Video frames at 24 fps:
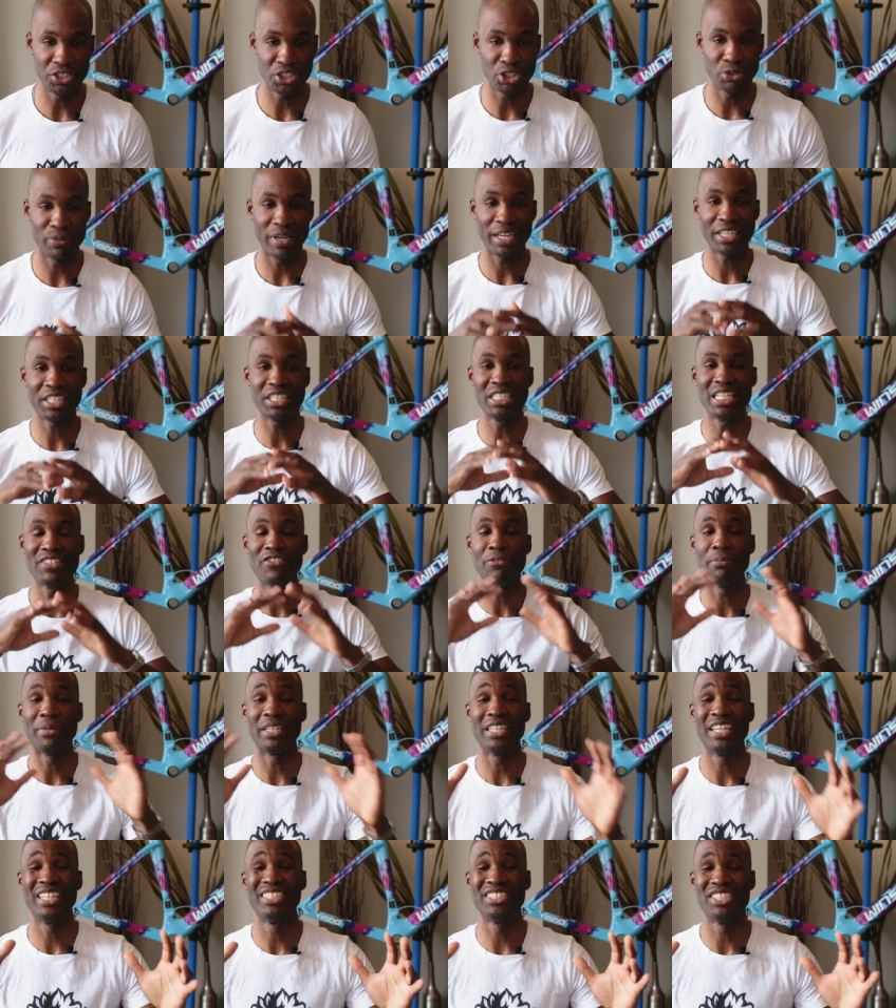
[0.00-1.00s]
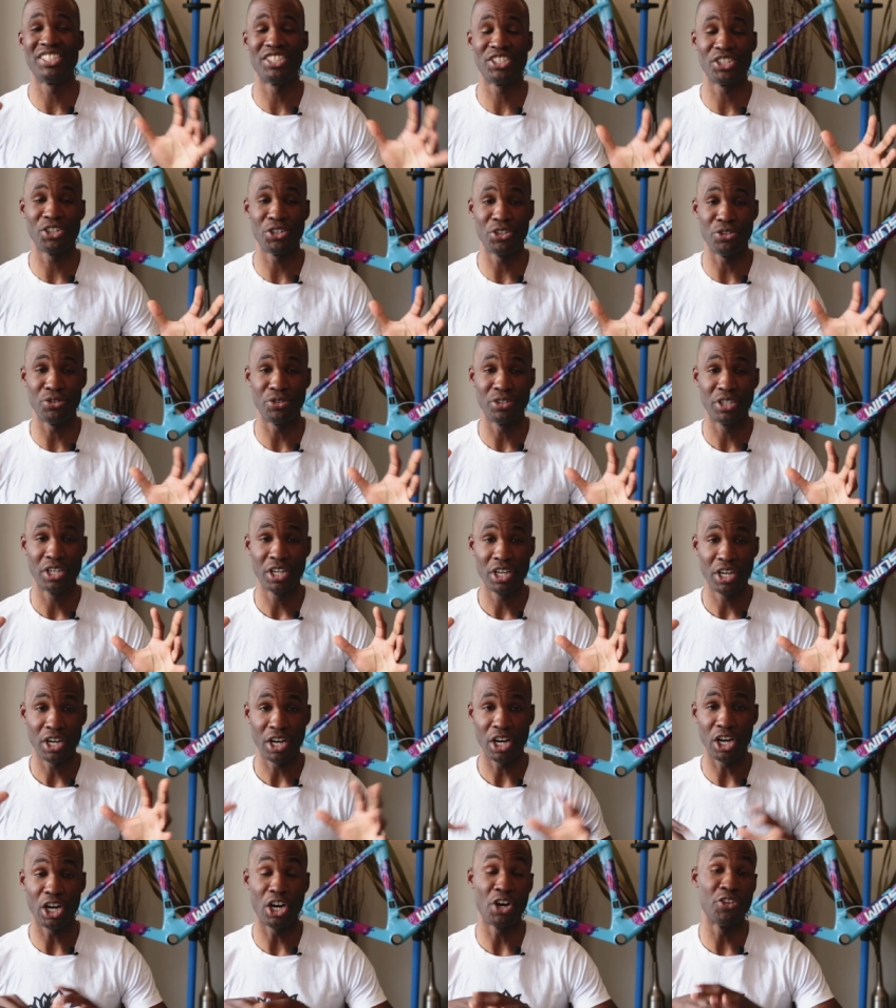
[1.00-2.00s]
so I couldn't even begin to tell you
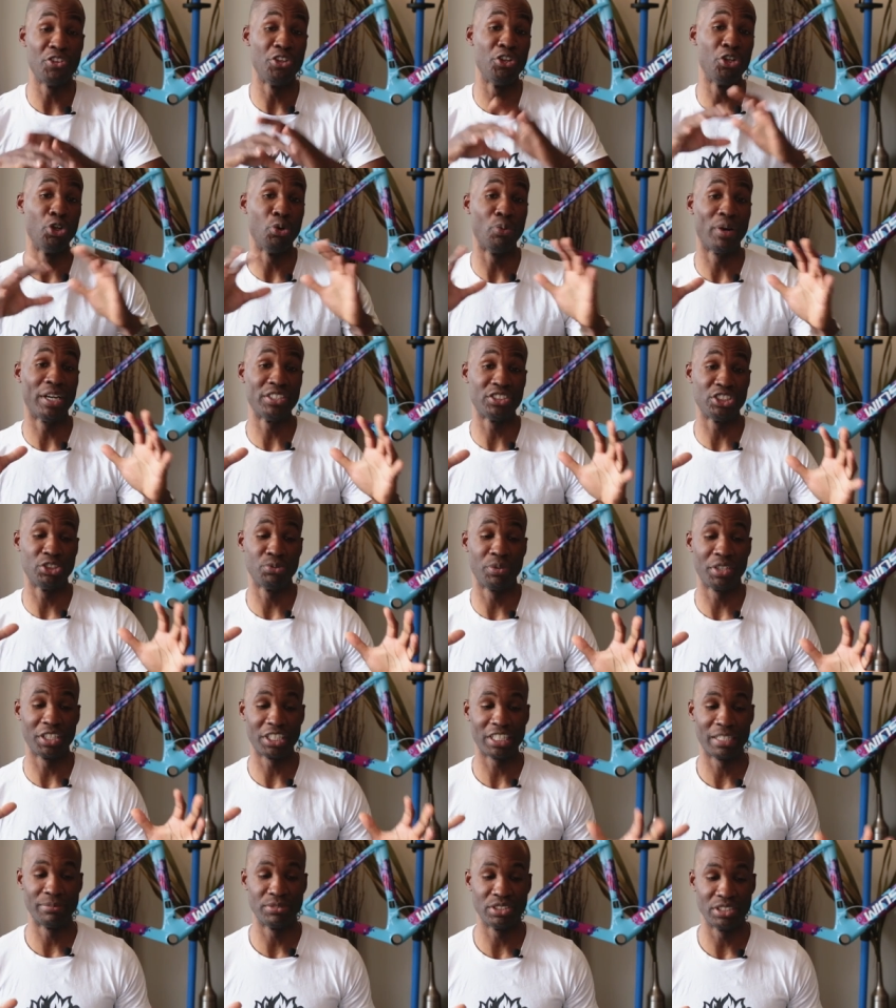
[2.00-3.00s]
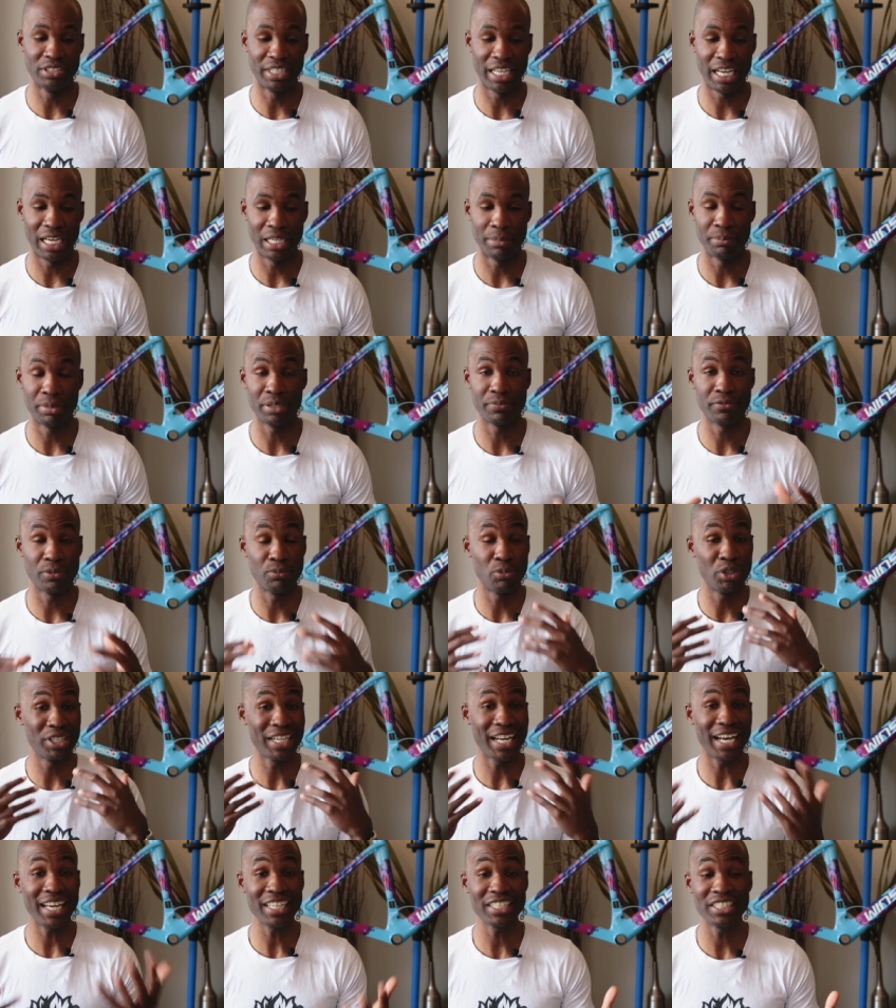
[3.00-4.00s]
all the nuances when it comes to that. But from
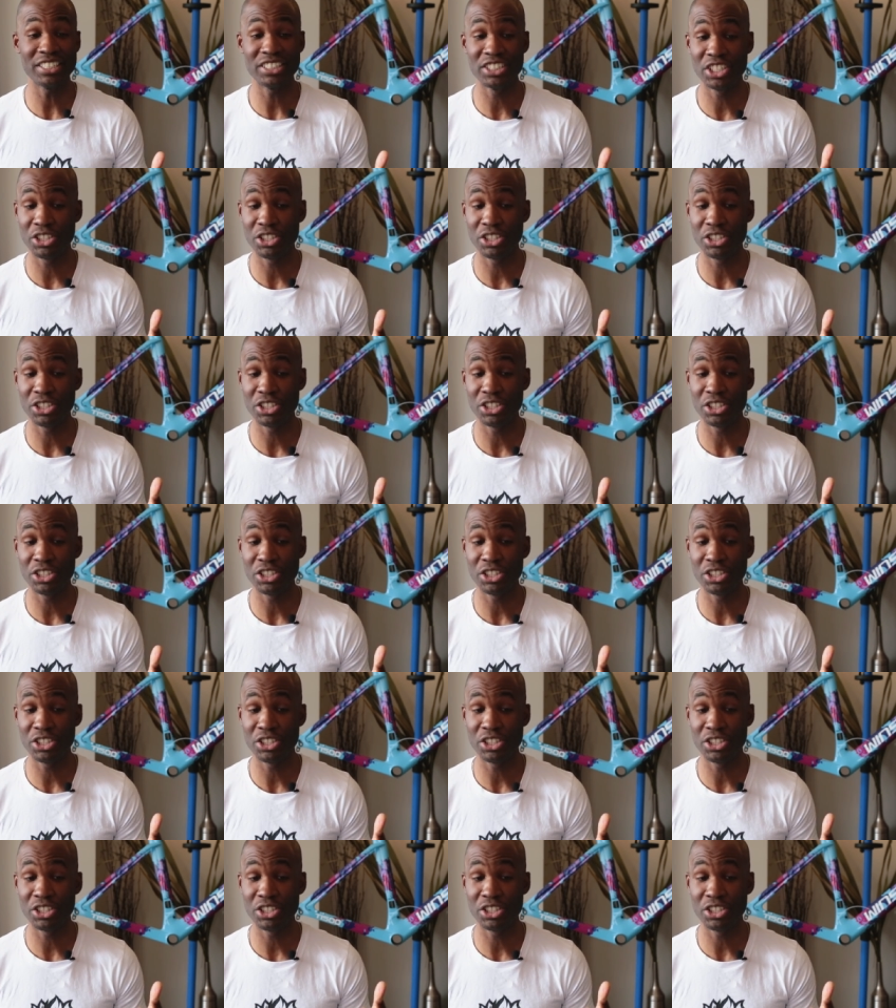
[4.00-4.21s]
what I can